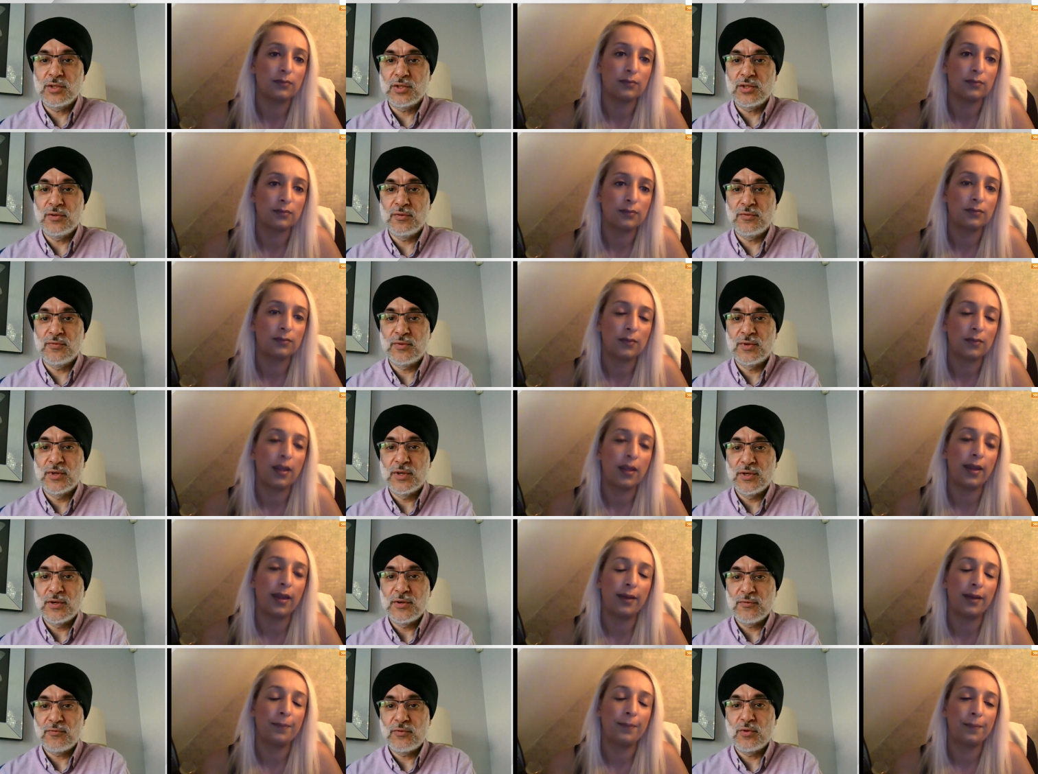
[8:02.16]
Speaker 1: that you've
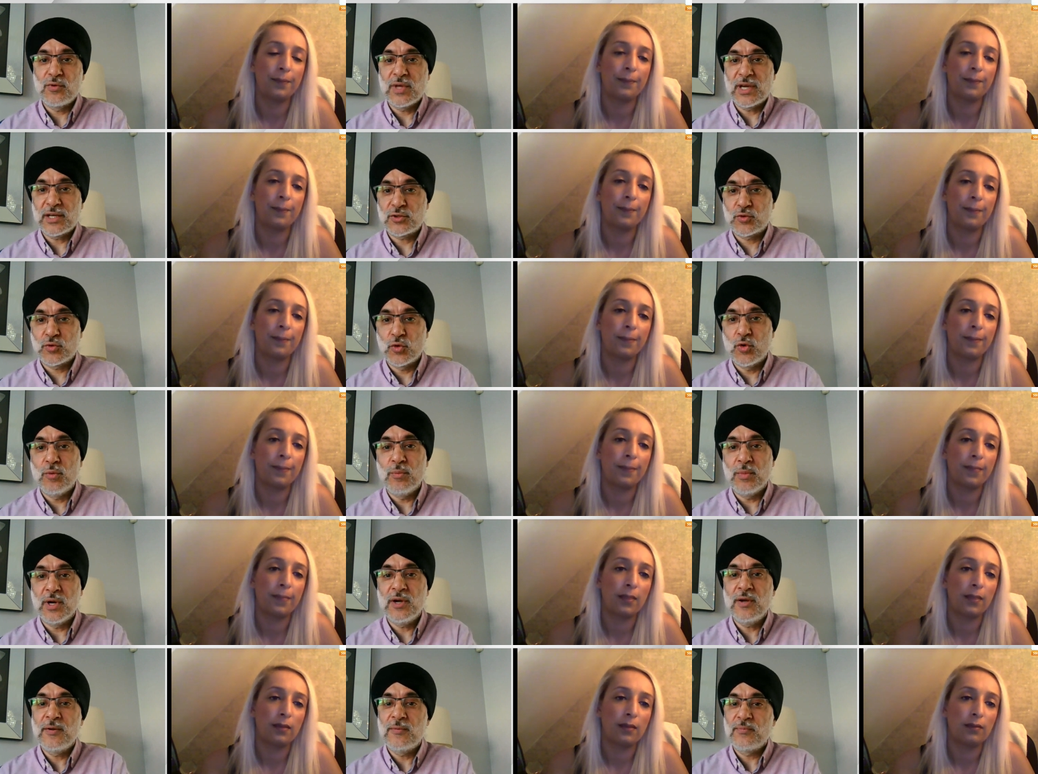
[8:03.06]
yeah. through that
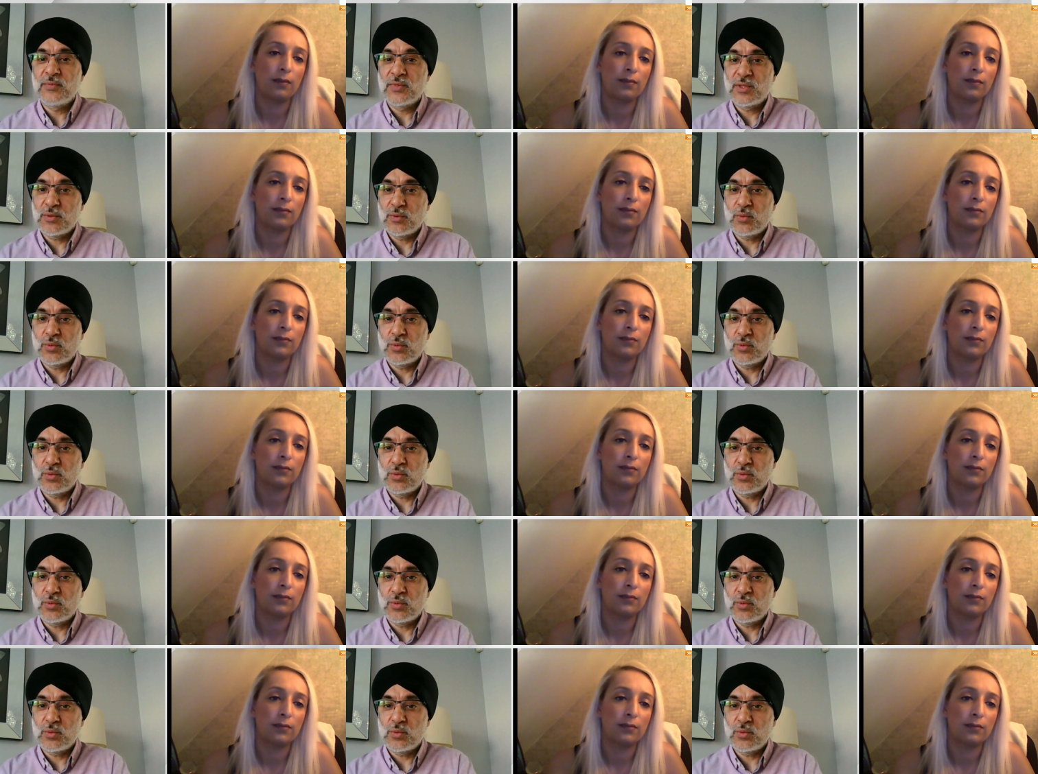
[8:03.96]
trauma.